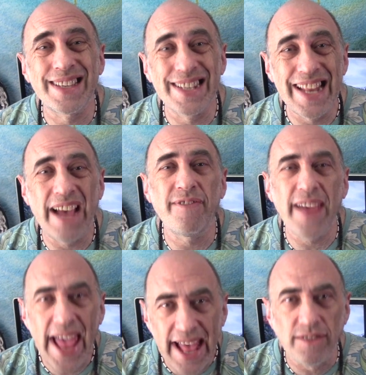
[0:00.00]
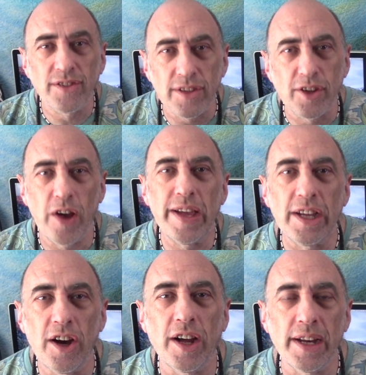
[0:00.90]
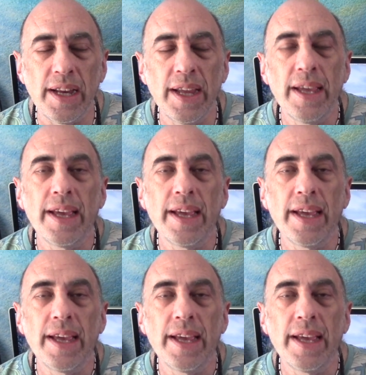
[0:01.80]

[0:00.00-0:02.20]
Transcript: enough else going on